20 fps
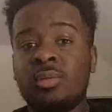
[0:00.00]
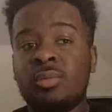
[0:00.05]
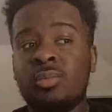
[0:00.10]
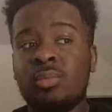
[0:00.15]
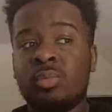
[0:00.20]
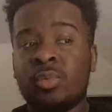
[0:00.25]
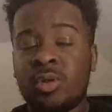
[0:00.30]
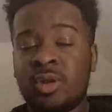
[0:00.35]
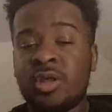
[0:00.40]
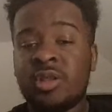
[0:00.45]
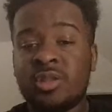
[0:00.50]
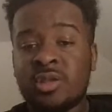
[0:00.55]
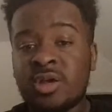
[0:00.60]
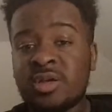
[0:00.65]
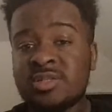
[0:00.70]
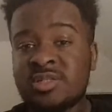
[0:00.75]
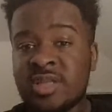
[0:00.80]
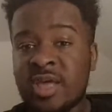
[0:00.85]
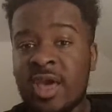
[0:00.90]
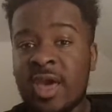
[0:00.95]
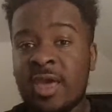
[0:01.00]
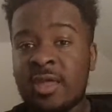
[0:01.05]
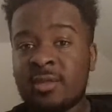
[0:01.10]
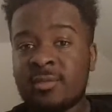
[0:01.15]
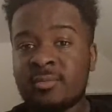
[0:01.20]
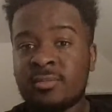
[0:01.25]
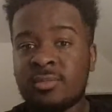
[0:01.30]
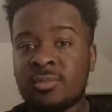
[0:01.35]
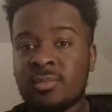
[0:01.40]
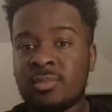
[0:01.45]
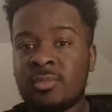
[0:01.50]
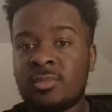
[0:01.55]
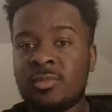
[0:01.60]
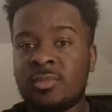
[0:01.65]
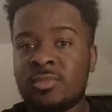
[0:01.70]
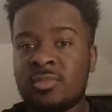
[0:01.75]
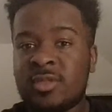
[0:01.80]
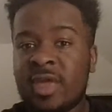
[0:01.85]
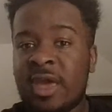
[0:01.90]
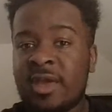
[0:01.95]
when he does that,
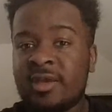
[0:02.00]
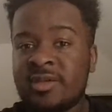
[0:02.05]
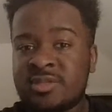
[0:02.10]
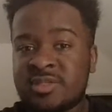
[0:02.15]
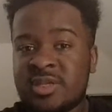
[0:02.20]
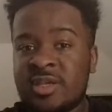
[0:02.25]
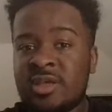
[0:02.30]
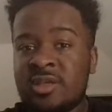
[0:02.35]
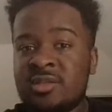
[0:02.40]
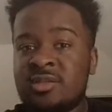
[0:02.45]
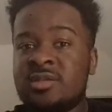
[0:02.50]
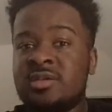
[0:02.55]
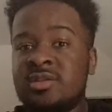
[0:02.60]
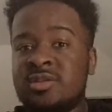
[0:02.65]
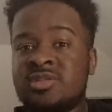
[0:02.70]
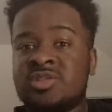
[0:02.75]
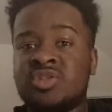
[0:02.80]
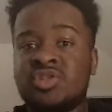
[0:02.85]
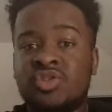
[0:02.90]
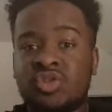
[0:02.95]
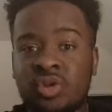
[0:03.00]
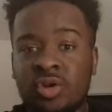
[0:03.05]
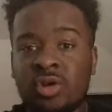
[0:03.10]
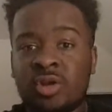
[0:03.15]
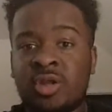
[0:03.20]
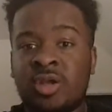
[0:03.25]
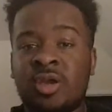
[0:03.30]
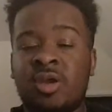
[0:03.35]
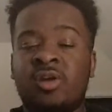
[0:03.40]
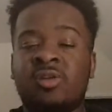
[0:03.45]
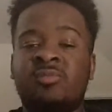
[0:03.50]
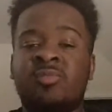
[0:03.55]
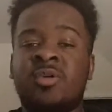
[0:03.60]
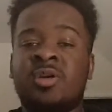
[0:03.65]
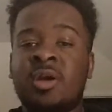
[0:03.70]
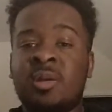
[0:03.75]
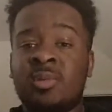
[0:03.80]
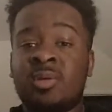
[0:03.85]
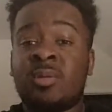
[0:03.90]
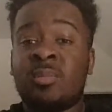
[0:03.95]
that is in his journey of
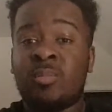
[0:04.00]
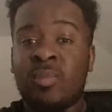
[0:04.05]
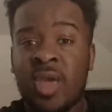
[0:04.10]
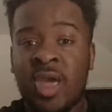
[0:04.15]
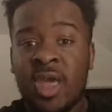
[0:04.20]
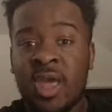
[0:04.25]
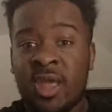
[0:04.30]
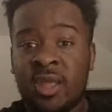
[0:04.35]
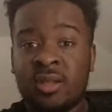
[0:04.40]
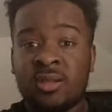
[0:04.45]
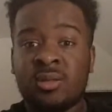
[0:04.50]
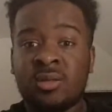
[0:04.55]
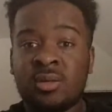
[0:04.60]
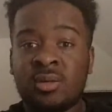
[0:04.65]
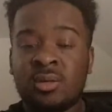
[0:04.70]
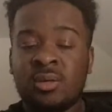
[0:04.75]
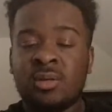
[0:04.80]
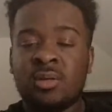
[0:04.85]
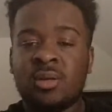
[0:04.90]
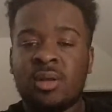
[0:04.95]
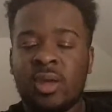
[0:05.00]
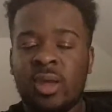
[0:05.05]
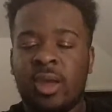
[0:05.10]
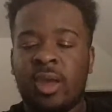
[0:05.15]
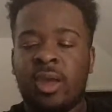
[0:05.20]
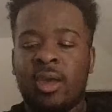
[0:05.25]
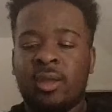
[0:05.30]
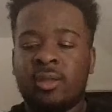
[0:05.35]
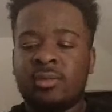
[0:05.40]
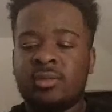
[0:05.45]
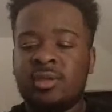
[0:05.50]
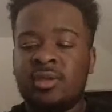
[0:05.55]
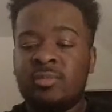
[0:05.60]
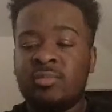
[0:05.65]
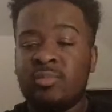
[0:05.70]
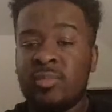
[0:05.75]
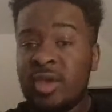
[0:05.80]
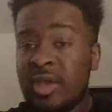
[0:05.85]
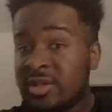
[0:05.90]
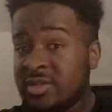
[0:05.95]
becoming a man, and he
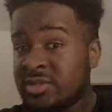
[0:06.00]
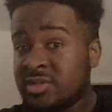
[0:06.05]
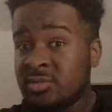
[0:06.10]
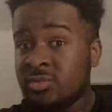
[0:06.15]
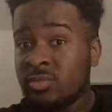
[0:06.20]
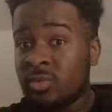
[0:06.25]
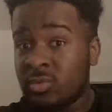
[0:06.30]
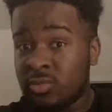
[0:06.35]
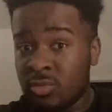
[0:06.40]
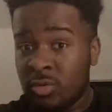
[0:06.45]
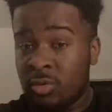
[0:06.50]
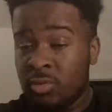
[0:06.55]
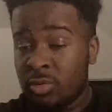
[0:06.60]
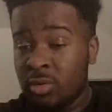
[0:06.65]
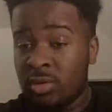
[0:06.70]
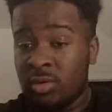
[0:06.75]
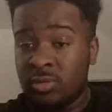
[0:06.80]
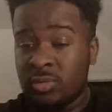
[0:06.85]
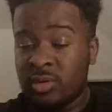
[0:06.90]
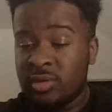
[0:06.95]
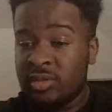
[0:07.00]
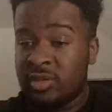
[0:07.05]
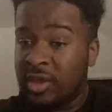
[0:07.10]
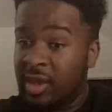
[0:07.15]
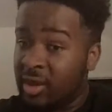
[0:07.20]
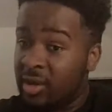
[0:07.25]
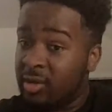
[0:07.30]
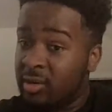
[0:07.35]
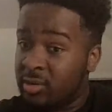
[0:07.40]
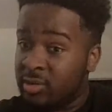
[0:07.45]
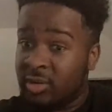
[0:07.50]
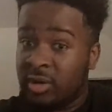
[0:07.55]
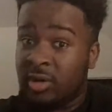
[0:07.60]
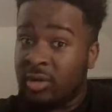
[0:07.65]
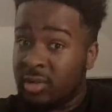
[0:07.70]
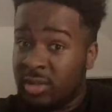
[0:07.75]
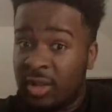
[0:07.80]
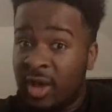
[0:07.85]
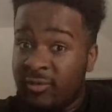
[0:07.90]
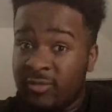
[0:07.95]
meets Aurora, and
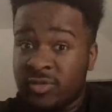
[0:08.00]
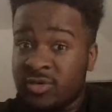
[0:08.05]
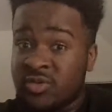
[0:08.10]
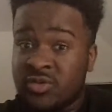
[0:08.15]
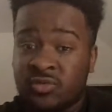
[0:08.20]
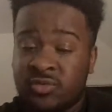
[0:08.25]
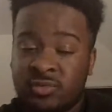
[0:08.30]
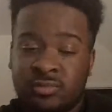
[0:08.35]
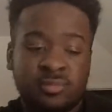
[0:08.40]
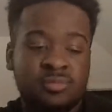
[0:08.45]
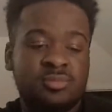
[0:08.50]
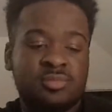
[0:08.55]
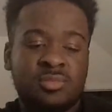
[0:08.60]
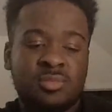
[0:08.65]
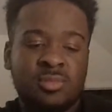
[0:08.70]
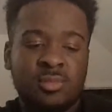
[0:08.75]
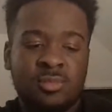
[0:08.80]
they're lovers from